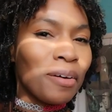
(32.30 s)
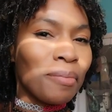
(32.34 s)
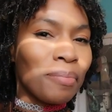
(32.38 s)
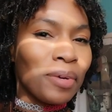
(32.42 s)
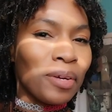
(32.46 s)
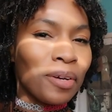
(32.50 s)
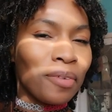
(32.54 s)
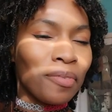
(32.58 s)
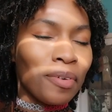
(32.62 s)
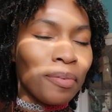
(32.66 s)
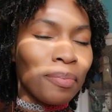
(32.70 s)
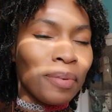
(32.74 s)

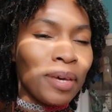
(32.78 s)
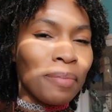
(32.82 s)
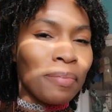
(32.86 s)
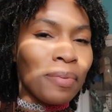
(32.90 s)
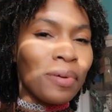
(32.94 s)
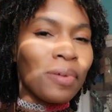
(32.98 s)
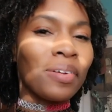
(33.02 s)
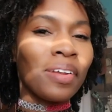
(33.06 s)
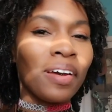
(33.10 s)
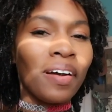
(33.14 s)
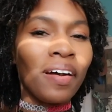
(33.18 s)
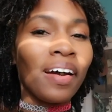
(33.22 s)
Beautiful
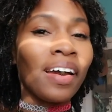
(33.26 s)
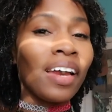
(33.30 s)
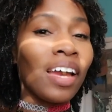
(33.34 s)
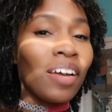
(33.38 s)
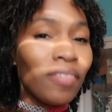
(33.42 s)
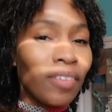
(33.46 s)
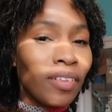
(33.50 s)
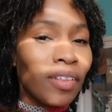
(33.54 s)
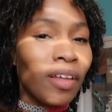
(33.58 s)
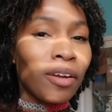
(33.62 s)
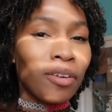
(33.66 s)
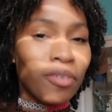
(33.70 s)
people. Now I
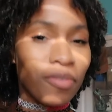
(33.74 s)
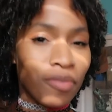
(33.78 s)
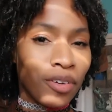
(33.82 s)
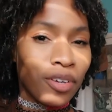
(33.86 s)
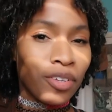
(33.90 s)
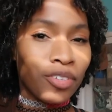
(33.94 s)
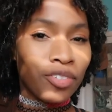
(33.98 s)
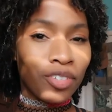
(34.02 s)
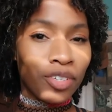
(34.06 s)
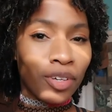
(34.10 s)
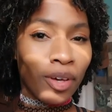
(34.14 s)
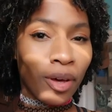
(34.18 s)
have a lot of
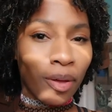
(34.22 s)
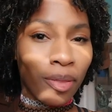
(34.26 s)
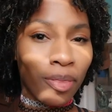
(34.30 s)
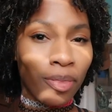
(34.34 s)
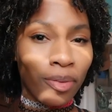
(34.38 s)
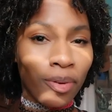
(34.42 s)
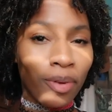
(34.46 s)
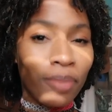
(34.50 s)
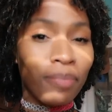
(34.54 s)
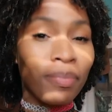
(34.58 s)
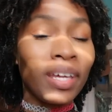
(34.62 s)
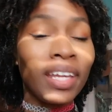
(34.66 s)
footage to go
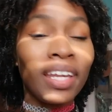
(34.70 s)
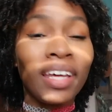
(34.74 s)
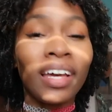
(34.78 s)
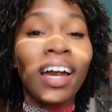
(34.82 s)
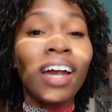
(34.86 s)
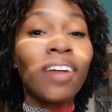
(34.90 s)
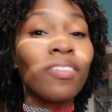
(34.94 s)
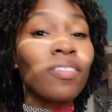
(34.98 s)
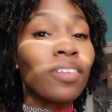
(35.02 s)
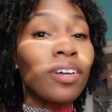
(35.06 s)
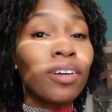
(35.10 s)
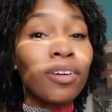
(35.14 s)
through, meaning I
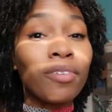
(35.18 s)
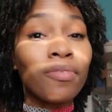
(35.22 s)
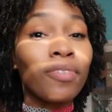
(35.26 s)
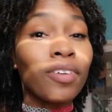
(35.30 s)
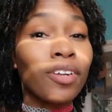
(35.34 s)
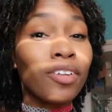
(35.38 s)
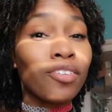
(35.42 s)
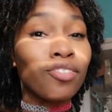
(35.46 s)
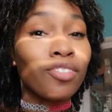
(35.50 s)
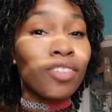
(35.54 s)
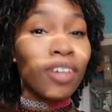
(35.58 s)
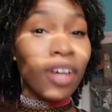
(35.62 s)
have a lot of
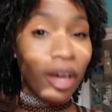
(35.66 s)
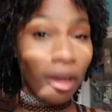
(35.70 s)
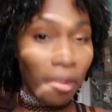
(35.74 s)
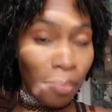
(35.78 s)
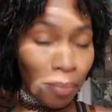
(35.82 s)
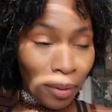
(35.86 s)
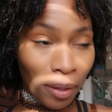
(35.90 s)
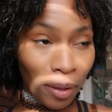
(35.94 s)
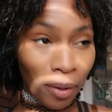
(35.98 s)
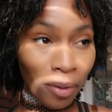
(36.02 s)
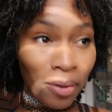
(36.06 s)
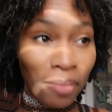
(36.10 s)
footage to
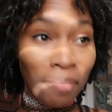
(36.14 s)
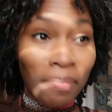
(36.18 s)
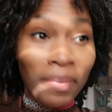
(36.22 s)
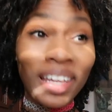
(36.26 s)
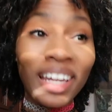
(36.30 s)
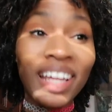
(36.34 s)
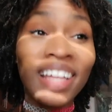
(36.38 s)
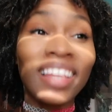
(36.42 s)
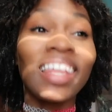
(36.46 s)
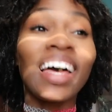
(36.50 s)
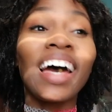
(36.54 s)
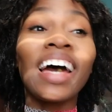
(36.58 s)
upload,
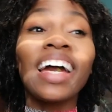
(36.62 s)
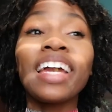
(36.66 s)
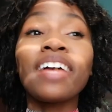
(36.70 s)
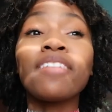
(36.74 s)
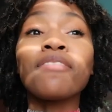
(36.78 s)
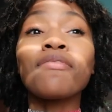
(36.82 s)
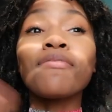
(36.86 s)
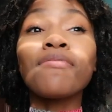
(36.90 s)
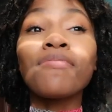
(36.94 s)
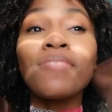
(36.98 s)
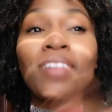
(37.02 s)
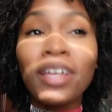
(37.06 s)
meaning that I
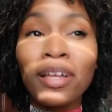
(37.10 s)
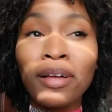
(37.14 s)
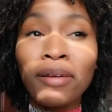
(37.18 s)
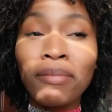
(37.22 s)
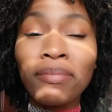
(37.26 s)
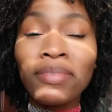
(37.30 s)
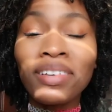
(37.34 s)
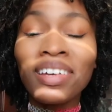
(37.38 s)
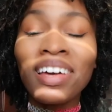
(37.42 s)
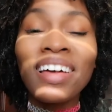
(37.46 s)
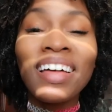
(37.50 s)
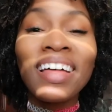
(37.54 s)
have
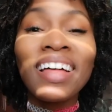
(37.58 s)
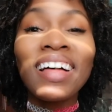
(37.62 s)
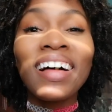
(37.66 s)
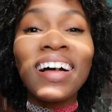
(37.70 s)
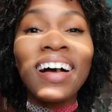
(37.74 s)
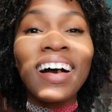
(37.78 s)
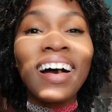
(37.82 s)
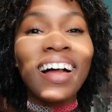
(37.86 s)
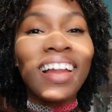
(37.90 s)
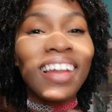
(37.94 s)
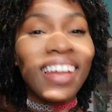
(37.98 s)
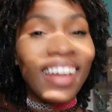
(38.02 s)
filmed
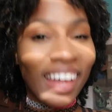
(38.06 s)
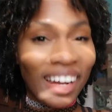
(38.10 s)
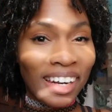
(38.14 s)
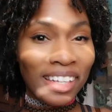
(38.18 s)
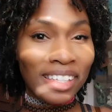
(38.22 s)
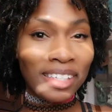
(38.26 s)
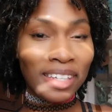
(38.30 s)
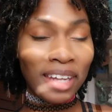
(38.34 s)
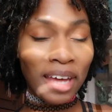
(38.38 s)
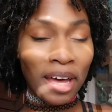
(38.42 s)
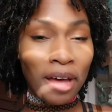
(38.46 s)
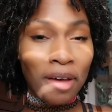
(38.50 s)
a lot of
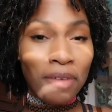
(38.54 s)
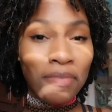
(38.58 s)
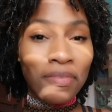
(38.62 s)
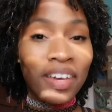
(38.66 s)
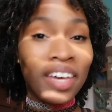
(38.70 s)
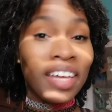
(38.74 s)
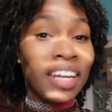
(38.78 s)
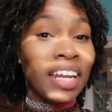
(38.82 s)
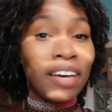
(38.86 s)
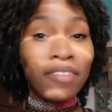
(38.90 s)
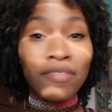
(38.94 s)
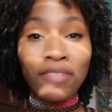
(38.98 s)
stuff
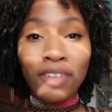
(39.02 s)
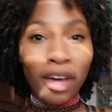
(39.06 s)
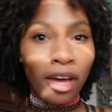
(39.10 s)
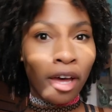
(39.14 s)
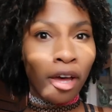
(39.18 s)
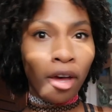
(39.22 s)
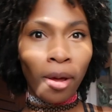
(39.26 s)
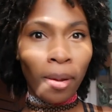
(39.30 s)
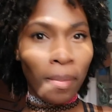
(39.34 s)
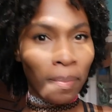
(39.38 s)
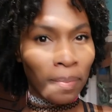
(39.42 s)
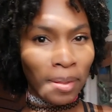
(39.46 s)
and have
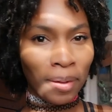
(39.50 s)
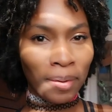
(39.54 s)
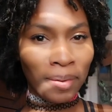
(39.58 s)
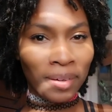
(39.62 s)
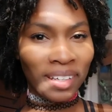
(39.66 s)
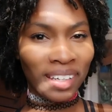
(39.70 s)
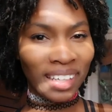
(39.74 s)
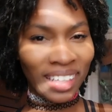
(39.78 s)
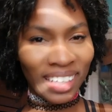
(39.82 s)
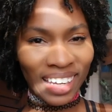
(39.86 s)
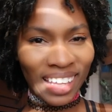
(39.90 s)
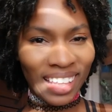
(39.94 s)
not
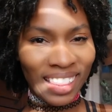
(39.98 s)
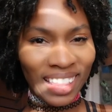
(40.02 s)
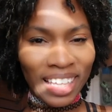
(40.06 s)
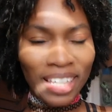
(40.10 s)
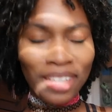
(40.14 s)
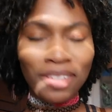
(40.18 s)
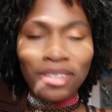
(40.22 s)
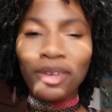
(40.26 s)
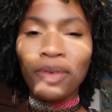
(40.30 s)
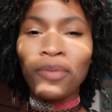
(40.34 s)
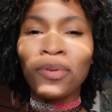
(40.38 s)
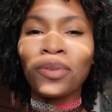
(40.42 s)
uploaded
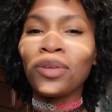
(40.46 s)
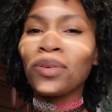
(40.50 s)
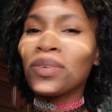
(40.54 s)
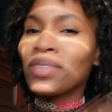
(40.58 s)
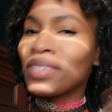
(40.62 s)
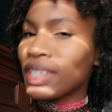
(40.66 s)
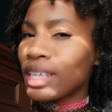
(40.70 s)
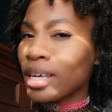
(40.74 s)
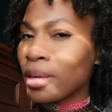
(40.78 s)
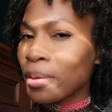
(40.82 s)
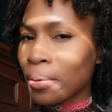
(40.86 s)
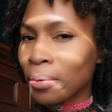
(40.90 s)
anything. So when you
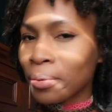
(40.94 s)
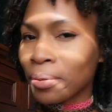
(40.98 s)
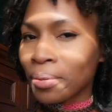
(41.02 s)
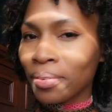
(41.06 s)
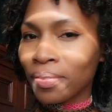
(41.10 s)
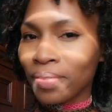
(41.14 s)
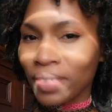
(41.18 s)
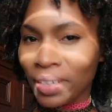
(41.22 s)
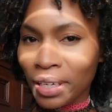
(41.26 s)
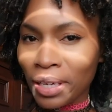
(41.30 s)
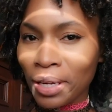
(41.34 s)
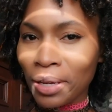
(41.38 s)
see older
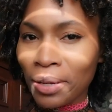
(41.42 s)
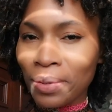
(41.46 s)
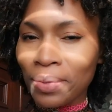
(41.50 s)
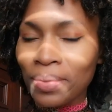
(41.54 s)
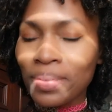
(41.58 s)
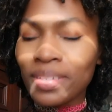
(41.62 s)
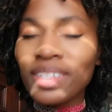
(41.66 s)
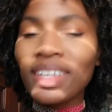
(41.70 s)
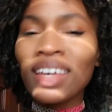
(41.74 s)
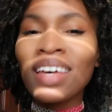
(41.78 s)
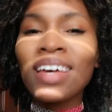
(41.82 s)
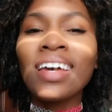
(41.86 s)

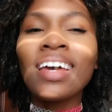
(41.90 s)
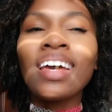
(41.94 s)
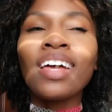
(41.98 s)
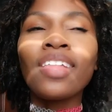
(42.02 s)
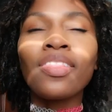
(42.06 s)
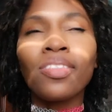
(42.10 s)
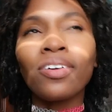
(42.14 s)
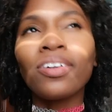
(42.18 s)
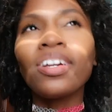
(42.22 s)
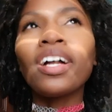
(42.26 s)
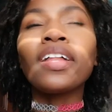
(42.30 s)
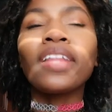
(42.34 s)
videos,
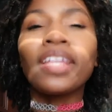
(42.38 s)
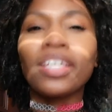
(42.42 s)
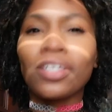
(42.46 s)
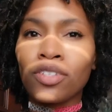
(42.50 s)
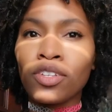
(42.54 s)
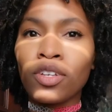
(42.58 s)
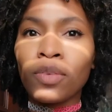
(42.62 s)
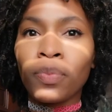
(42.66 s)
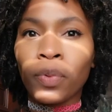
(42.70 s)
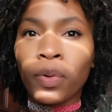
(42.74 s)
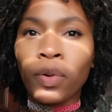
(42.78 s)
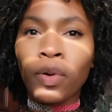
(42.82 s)
they're not like
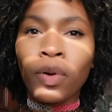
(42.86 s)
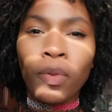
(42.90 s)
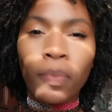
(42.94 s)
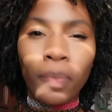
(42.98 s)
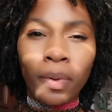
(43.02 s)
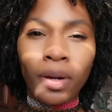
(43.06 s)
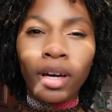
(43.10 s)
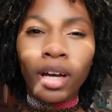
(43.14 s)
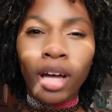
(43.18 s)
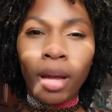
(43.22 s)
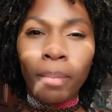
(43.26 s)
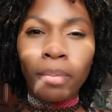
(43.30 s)
super old,
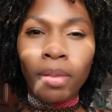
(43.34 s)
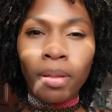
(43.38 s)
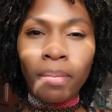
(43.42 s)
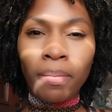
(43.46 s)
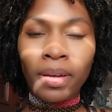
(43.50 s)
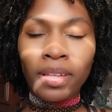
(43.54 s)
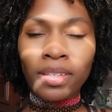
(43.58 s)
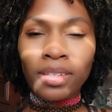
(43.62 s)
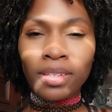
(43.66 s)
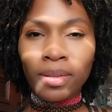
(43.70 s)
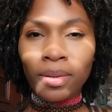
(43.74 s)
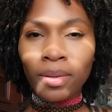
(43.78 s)
but a couple of
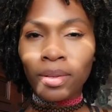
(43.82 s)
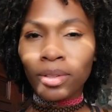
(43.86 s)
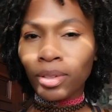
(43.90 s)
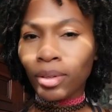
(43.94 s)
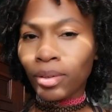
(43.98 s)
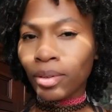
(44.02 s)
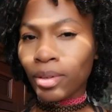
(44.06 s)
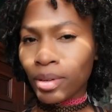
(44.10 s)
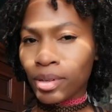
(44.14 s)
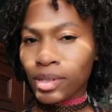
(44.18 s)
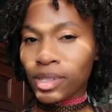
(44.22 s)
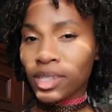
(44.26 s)
months old,
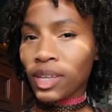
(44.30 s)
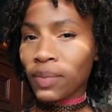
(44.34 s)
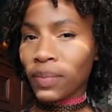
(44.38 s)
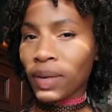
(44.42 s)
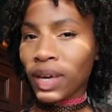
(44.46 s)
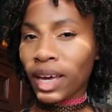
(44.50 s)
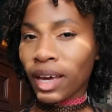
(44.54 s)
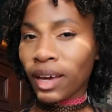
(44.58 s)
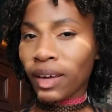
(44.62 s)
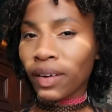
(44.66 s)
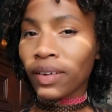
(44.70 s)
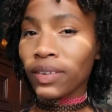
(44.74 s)
you'll notice that my
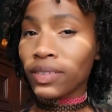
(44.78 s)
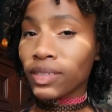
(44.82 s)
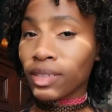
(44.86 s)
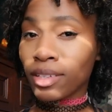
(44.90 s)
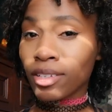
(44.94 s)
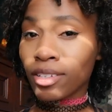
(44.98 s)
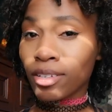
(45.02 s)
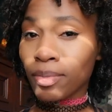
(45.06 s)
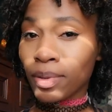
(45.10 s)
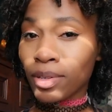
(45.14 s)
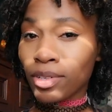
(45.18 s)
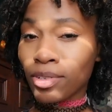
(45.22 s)
hair is a
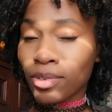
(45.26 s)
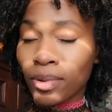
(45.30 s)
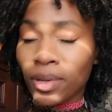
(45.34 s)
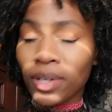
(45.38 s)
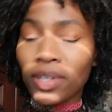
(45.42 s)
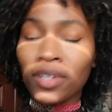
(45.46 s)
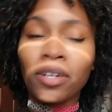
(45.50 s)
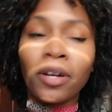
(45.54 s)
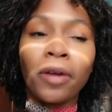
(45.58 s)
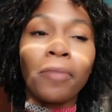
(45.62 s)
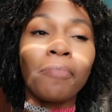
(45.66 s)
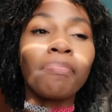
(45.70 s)
little bit
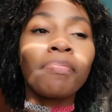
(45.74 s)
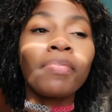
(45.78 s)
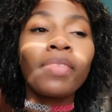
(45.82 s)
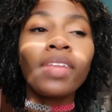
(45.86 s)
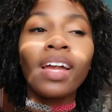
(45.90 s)
shorter.